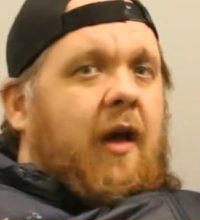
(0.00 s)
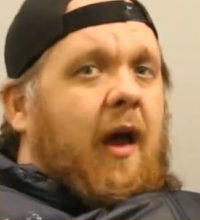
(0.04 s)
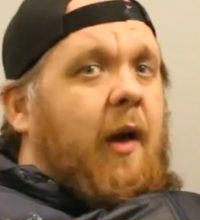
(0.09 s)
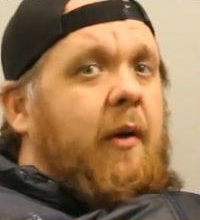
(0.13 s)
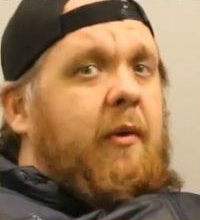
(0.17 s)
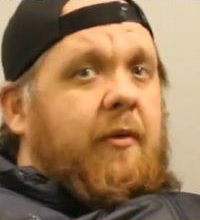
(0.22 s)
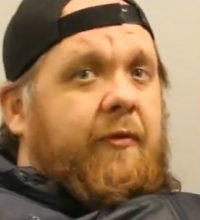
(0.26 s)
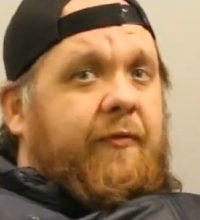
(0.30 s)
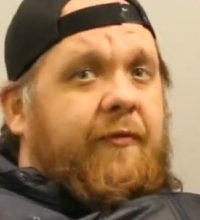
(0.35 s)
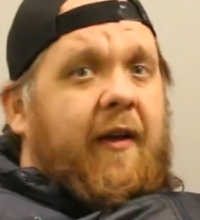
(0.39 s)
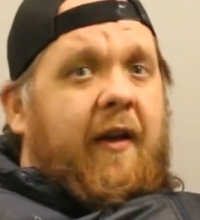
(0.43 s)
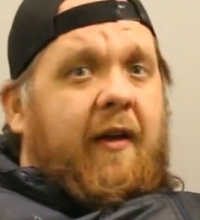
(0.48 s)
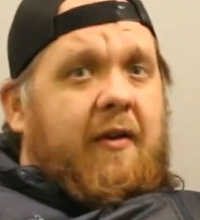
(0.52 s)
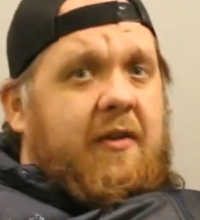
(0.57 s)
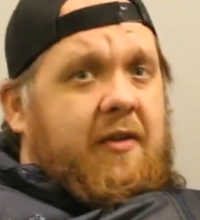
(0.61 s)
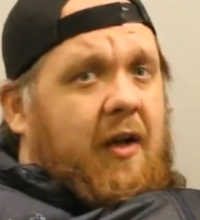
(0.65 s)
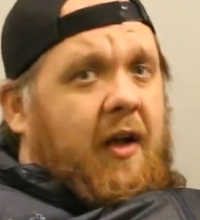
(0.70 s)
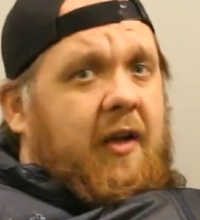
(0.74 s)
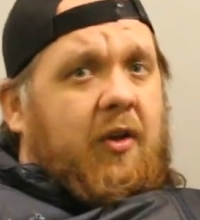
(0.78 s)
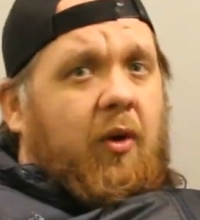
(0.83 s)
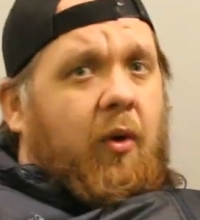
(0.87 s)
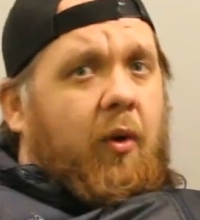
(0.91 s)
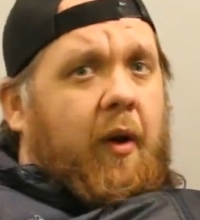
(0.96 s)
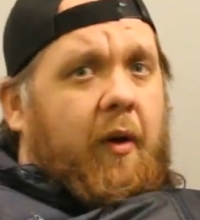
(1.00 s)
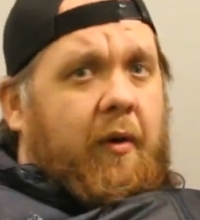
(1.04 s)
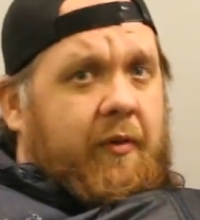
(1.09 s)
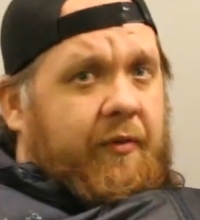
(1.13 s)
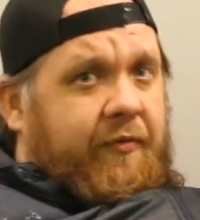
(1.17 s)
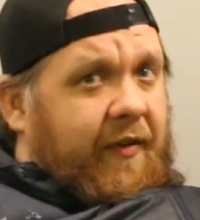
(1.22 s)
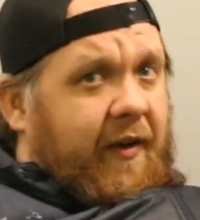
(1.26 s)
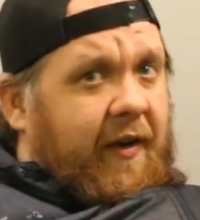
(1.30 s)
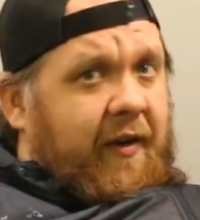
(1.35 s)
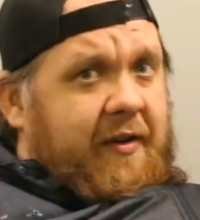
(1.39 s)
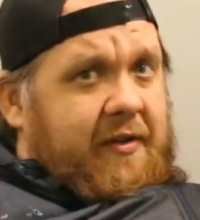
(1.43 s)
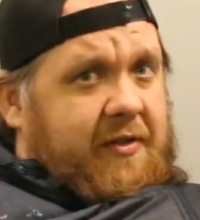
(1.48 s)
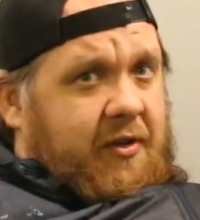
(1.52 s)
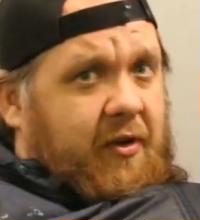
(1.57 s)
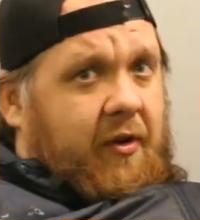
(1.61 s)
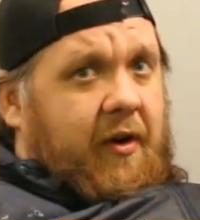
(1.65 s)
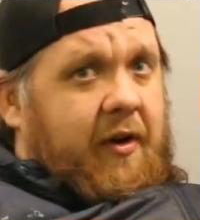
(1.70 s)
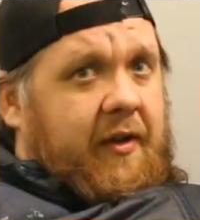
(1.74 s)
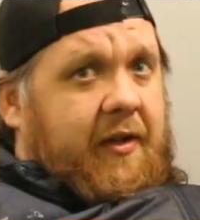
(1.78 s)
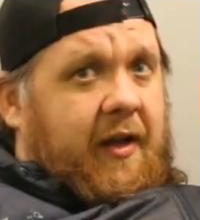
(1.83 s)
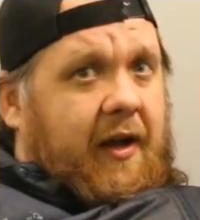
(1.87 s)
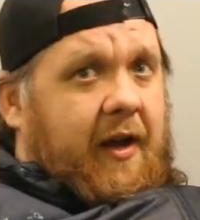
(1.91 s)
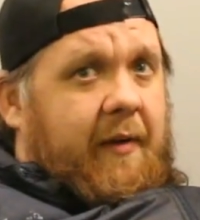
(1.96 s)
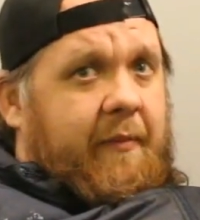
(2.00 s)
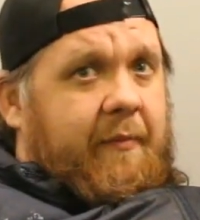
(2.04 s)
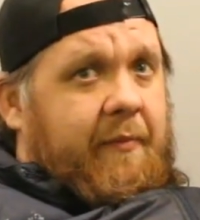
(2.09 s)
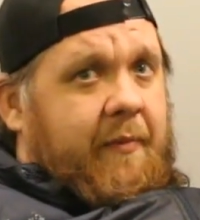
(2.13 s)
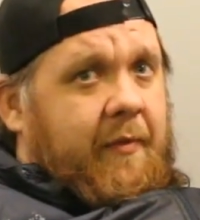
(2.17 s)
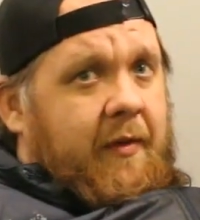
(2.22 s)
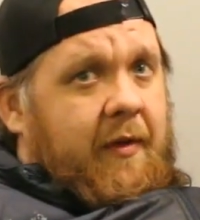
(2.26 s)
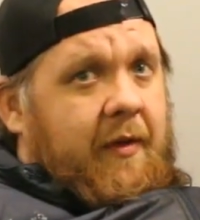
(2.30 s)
I was very, I told her I was very sorry, Tom.